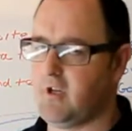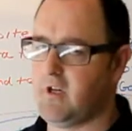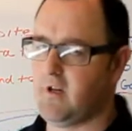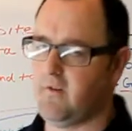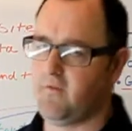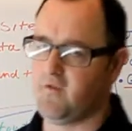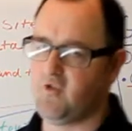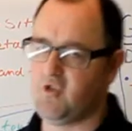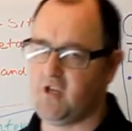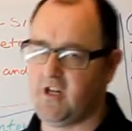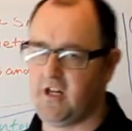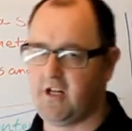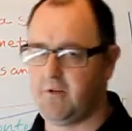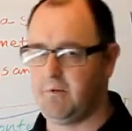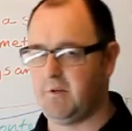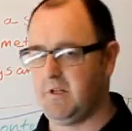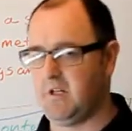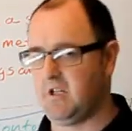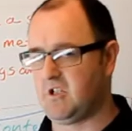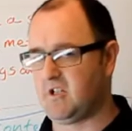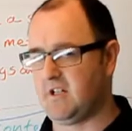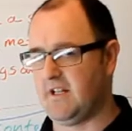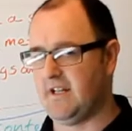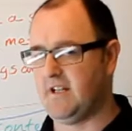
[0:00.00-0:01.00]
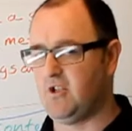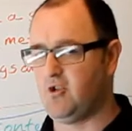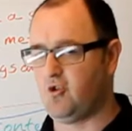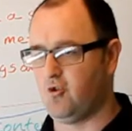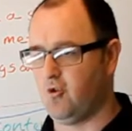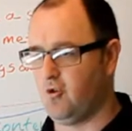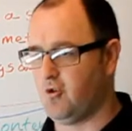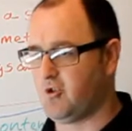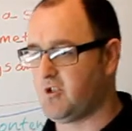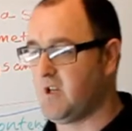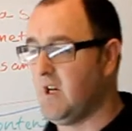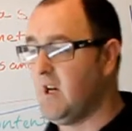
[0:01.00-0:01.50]
have jQuery
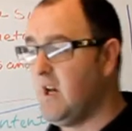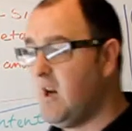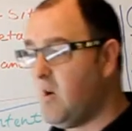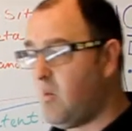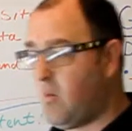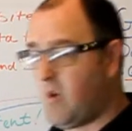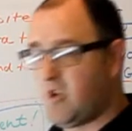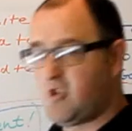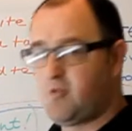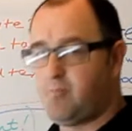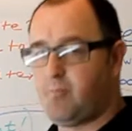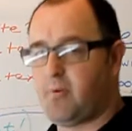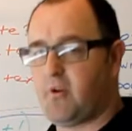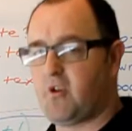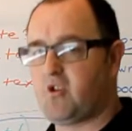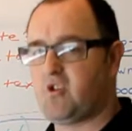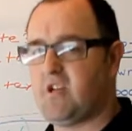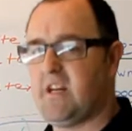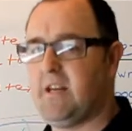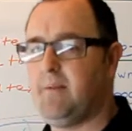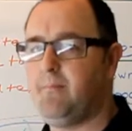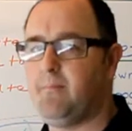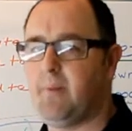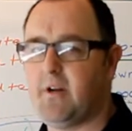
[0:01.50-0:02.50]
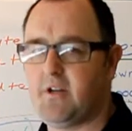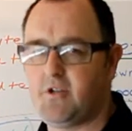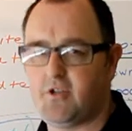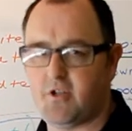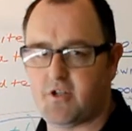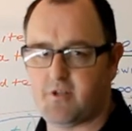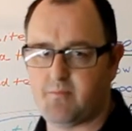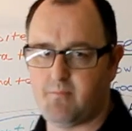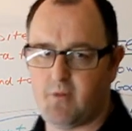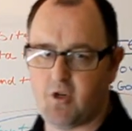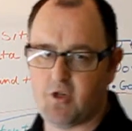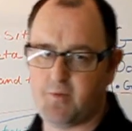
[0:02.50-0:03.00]
slideshows which present
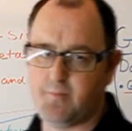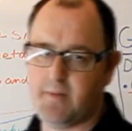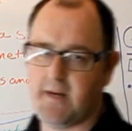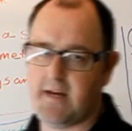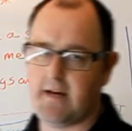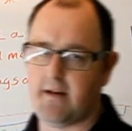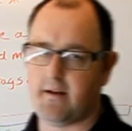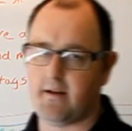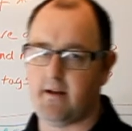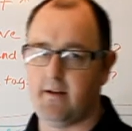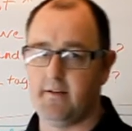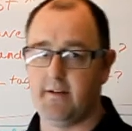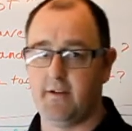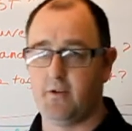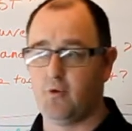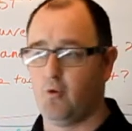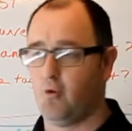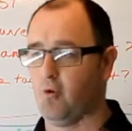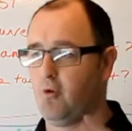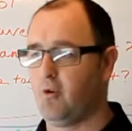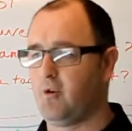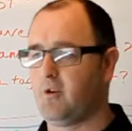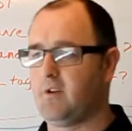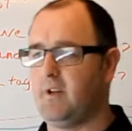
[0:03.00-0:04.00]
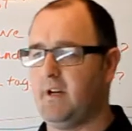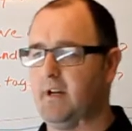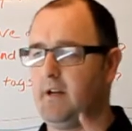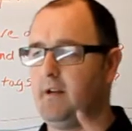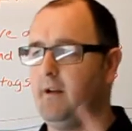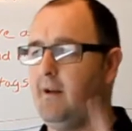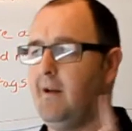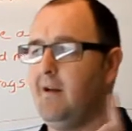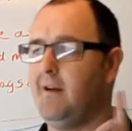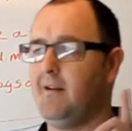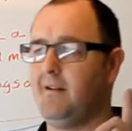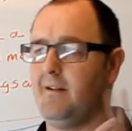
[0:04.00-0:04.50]
pictures much better and they don't look like
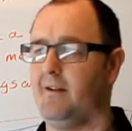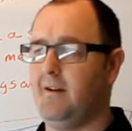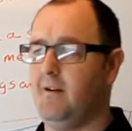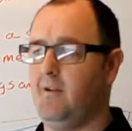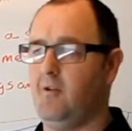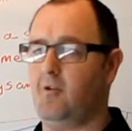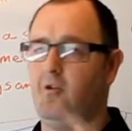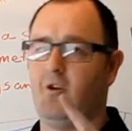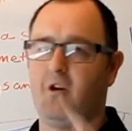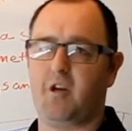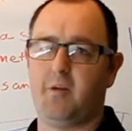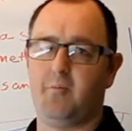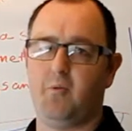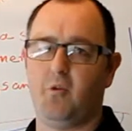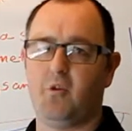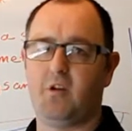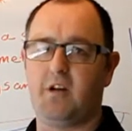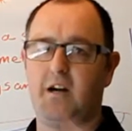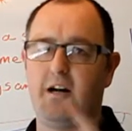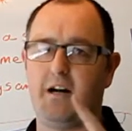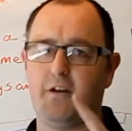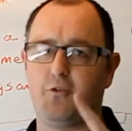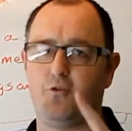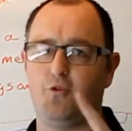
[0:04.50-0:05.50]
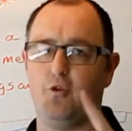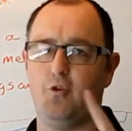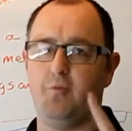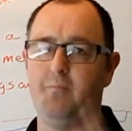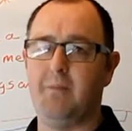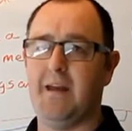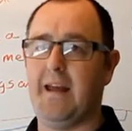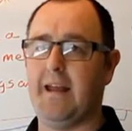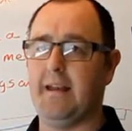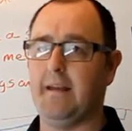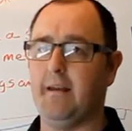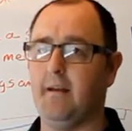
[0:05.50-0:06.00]
little horrible cartoon
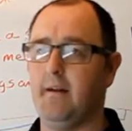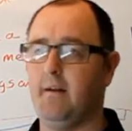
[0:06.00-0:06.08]
men